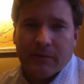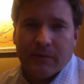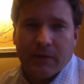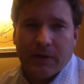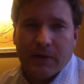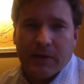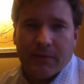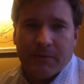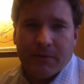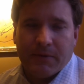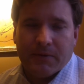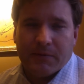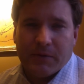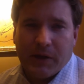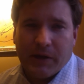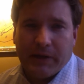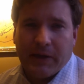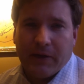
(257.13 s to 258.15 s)
going to
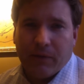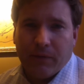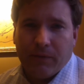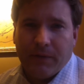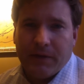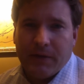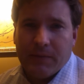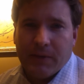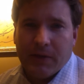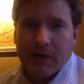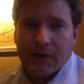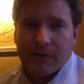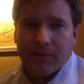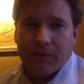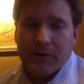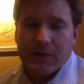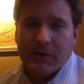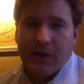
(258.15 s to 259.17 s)
shell out her $50
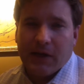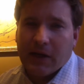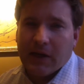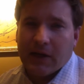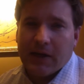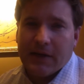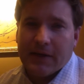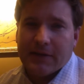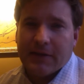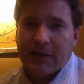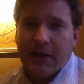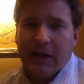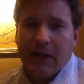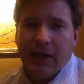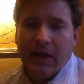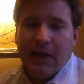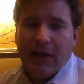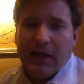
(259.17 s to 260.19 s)
for this ticket because
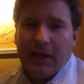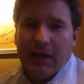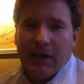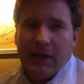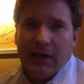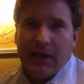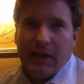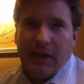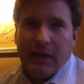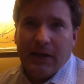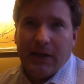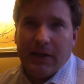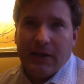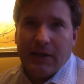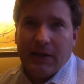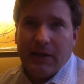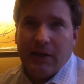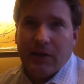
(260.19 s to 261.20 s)

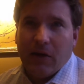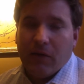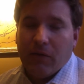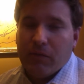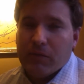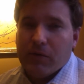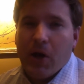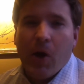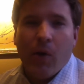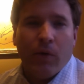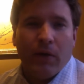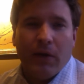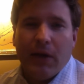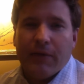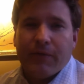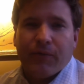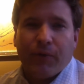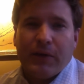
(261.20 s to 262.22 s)
no one
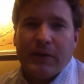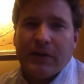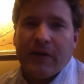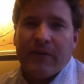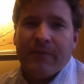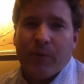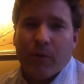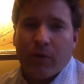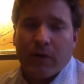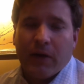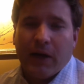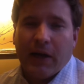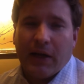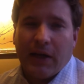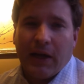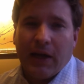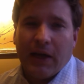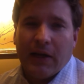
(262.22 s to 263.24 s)
loves free stuff more than I
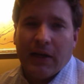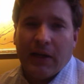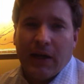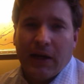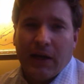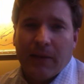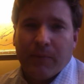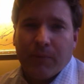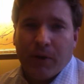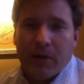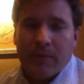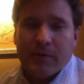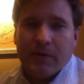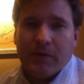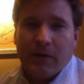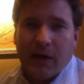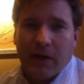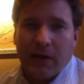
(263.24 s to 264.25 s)
can, and I promise
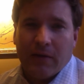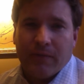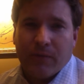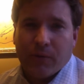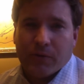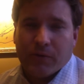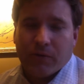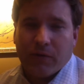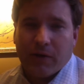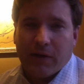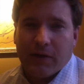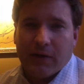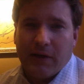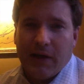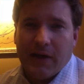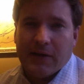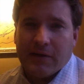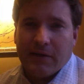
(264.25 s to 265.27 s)
you Kelly Forster can
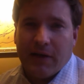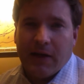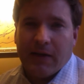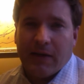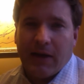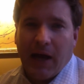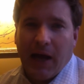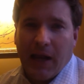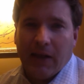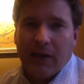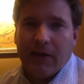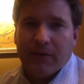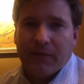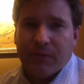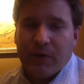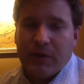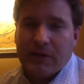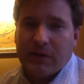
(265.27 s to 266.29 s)
attest to that I
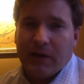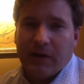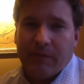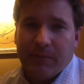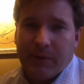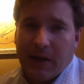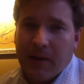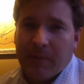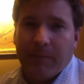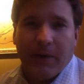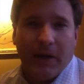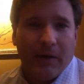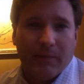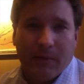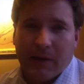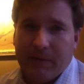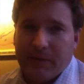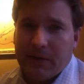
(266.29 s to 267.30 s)
love free stuff, but I'm
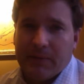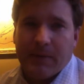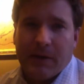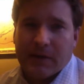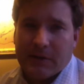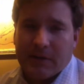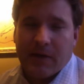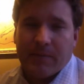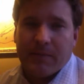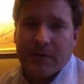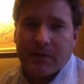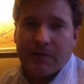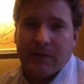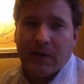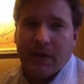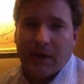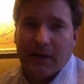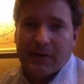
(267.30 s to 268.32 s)
paying my $50 to come to this
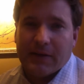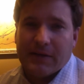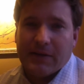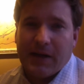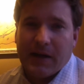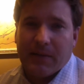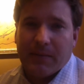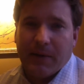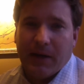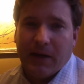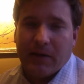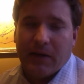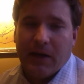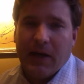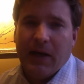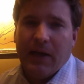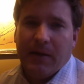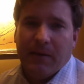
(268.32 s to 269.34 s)
event because it's not about
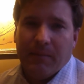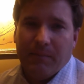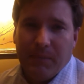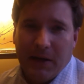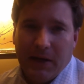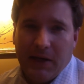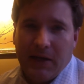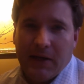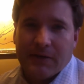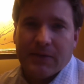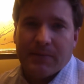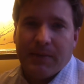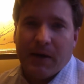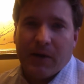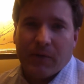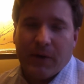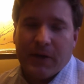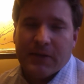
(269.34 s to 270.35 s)
me, it's
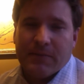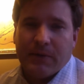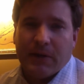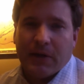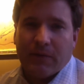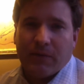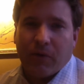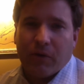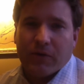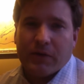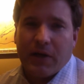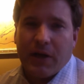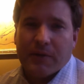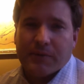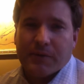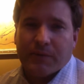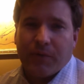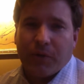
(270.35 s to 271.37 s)
about raising money for our
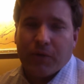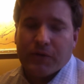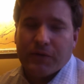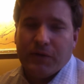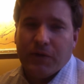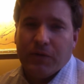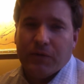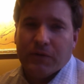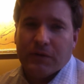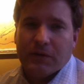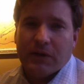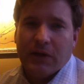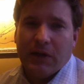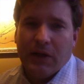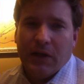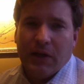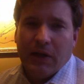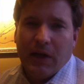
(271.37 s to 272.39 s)
scholarship for our students.
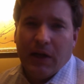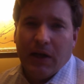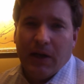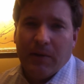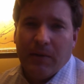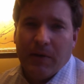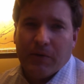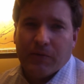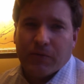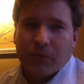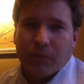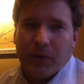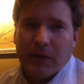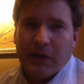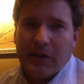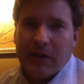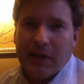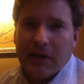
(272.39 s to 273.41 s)
It was a
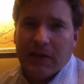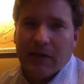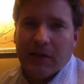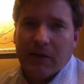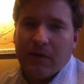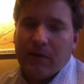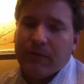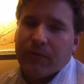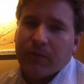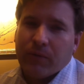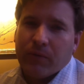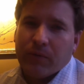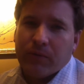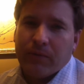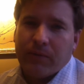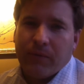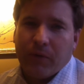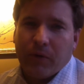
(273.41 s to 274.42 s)
really neat deal
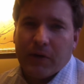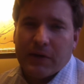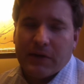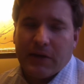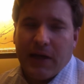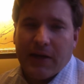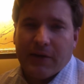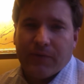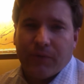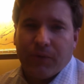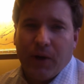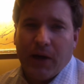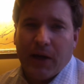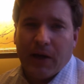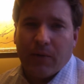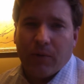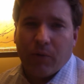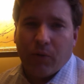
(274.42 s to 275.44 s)
for us last
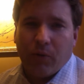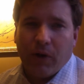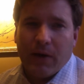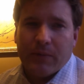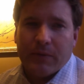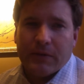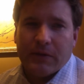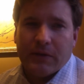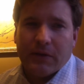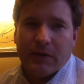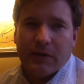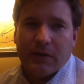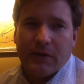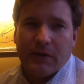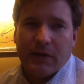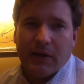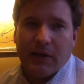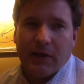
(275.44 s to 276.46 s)
Friday when we were able to
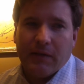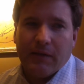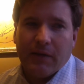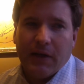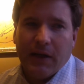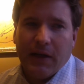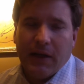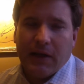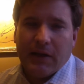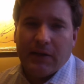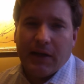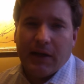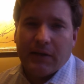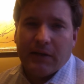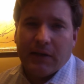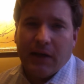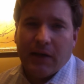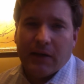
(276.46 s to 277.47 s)
give
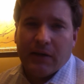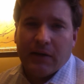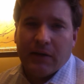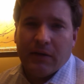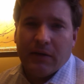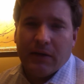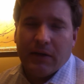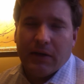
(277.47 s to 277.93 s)
Tiana